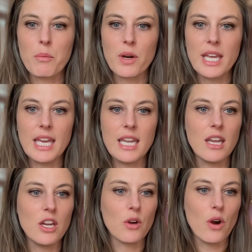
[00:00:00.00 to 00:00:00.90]
Bring in
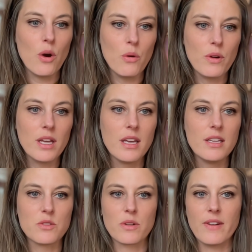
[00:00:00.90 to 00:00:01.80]
your own
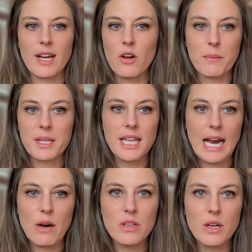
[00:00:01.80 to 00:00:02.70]
sort of, I call them
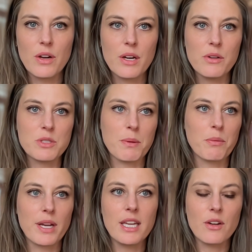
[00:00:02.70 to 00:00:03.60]
clout logos, but
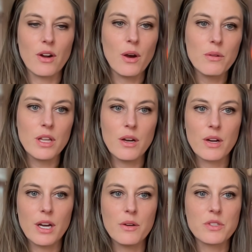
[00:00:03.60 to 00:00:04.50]
bring in your own
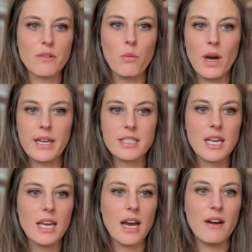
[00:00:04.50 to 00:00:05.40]
logos of
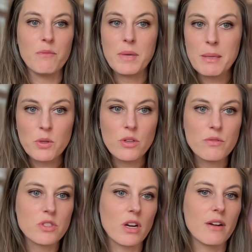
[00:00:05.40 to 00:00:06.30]
people
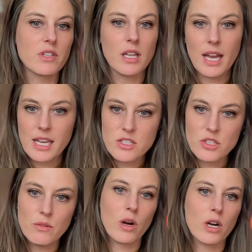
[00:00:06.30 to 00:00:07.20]
you've served,
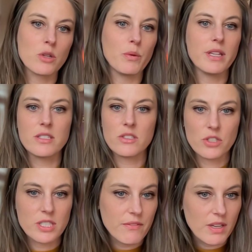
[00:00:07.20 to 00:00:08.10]
clients you've worked with,
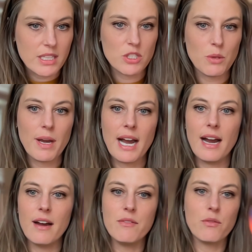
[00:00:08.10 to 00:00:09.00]
certificates you
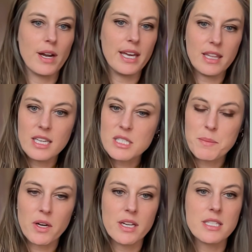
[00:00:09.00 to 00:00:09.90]
have, right? The
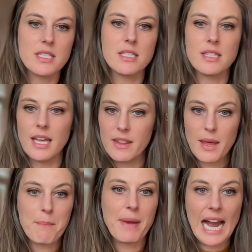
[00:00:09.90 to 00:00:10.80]
experiences
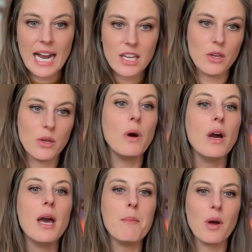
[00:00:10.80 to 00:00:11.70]
that back you.
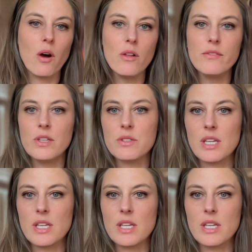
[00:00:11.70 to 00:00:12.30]
Put all of those